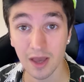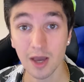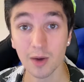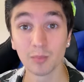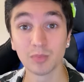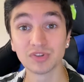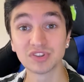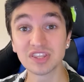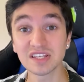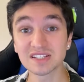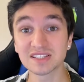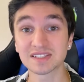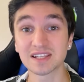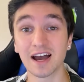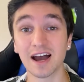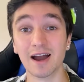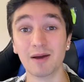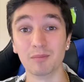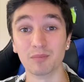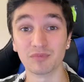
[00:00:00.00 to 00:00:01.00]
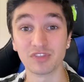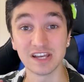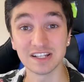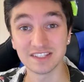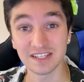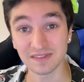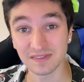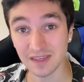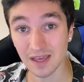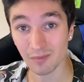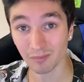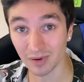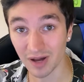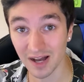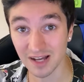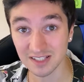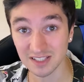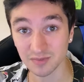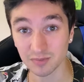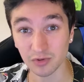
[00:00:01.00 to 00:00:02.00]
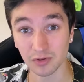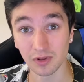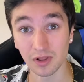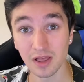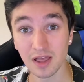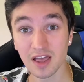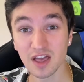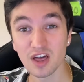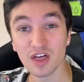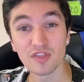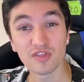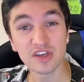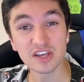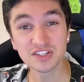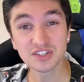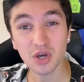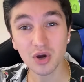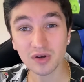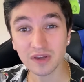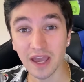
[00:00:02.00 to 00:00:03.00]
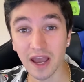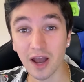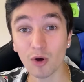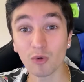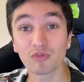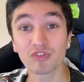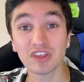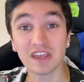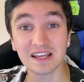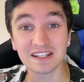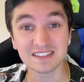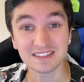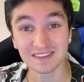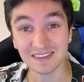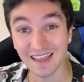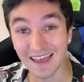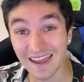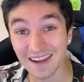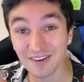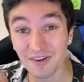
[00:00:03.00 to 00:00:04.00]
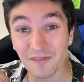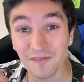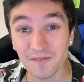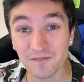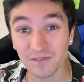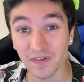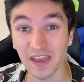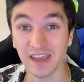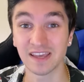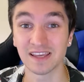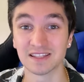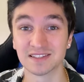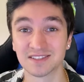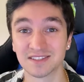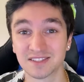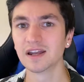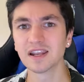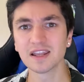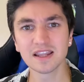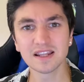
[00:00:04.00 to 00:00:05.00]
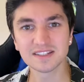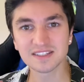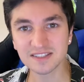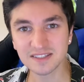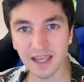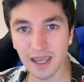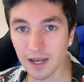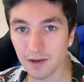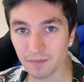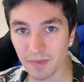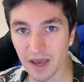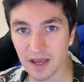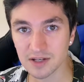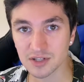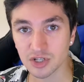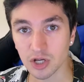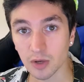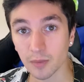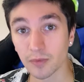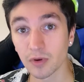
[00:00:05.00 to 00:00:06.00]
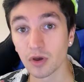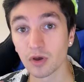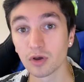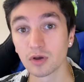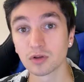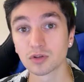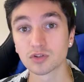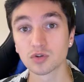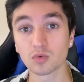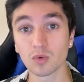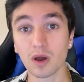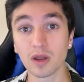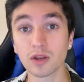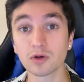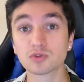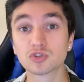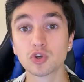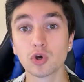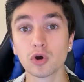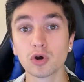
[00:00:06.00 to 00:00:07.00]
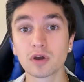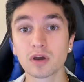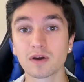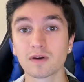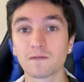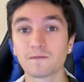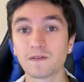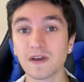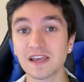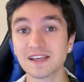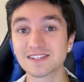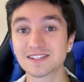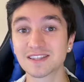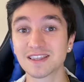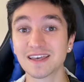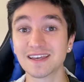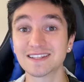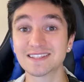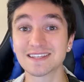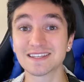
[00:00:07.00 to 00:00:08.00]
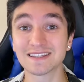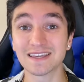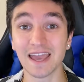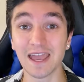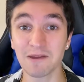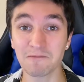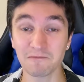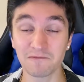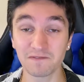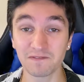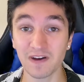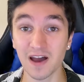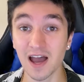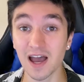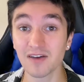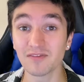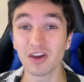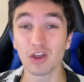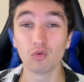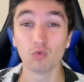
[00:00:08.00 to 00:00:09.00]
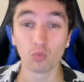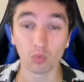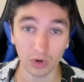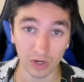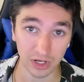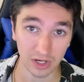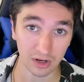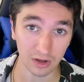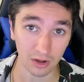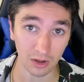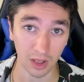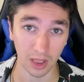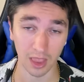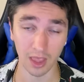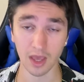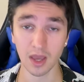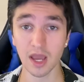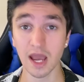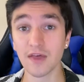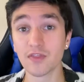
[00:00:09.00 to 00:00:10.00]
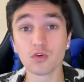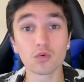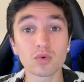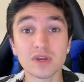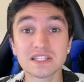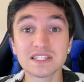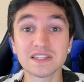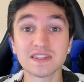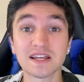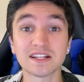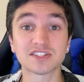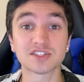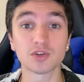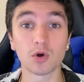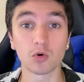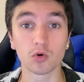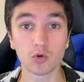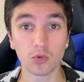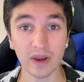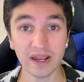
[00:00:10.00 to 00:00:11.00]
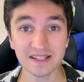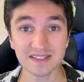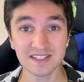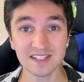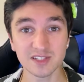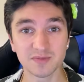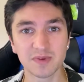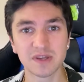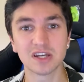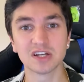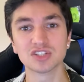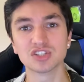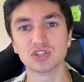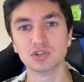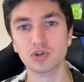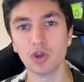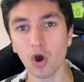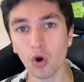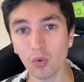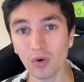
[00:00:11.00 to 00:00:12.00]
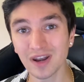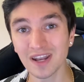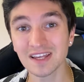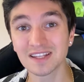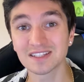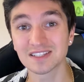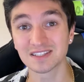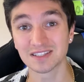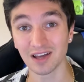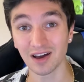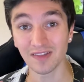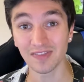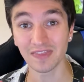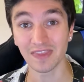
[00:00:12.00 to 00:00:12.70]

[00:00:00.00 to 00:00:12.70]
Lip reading: but this time, they did the impossible. They took out the Atlanta FaZe. In an insane matchup, Toronto took FaZe Clan to Game 5 and won it all. And the reason that's so crazy is because no one has done